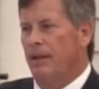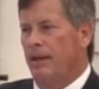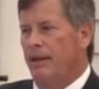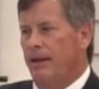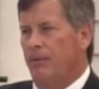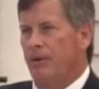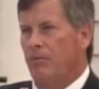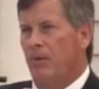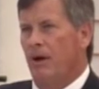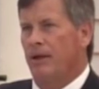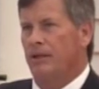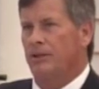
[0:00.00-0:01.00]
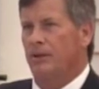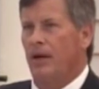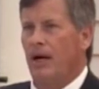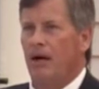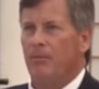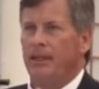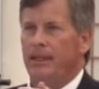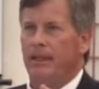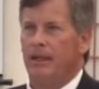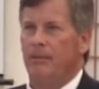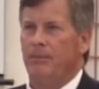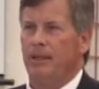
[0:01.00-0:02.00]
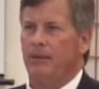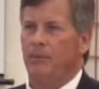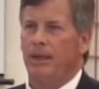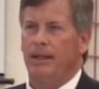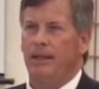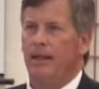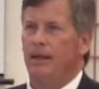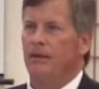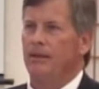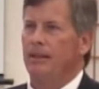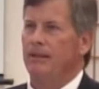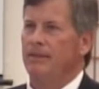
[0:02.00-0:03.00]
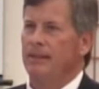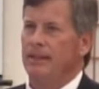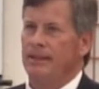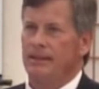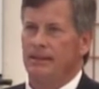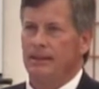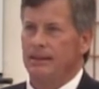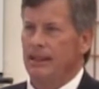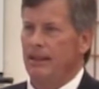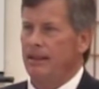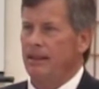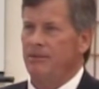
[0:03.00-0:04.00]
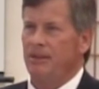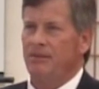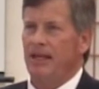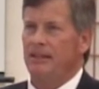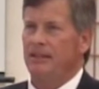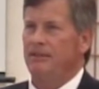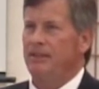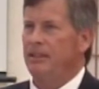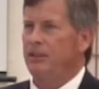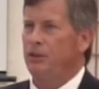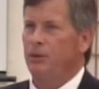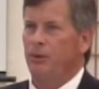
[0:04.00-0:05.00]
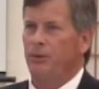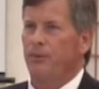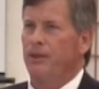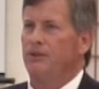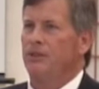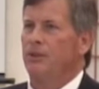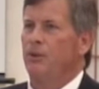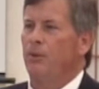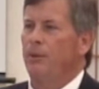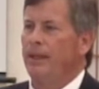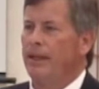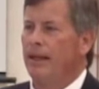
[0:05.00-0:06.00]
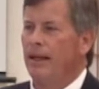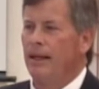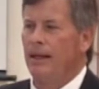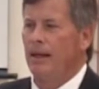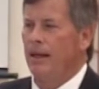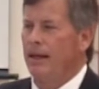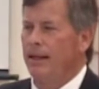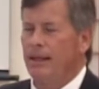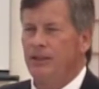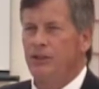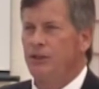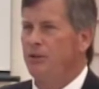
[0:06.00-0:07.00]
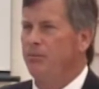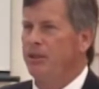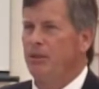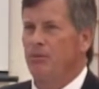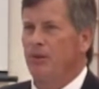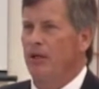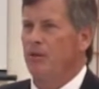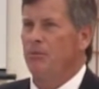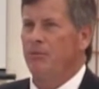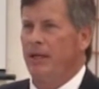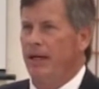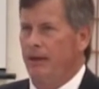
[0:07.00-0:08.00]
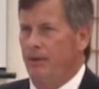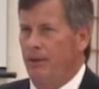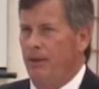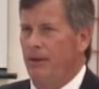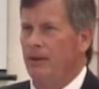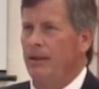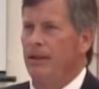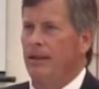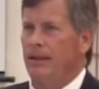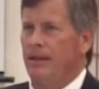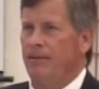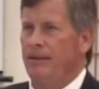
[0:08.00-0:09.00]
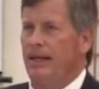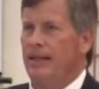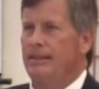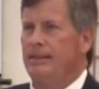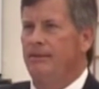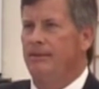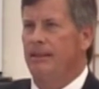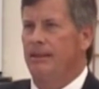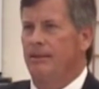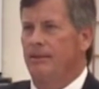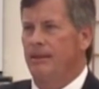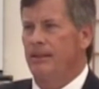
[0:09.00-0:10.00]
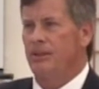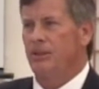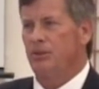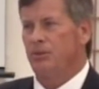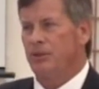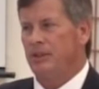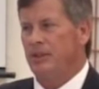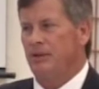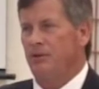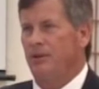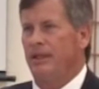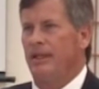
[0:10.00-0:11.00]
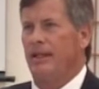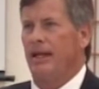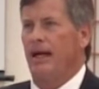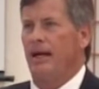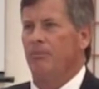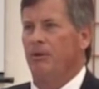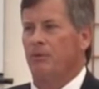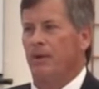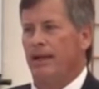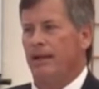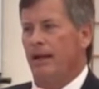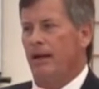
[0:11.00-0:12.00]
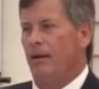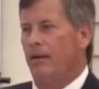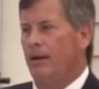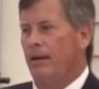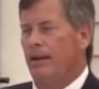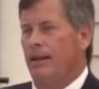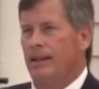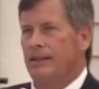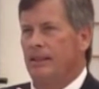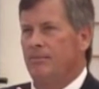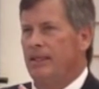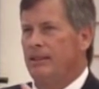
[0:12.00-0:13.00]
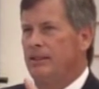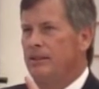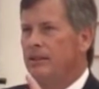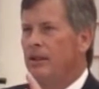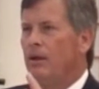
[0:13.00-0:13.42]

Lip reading: that we monitor how many come in. Right now, given this level of activity, 2 or 3 or so a week, that shouldn't be a problem at all. If the activity increases, we'll need to look at that. But right now, as I mentioned,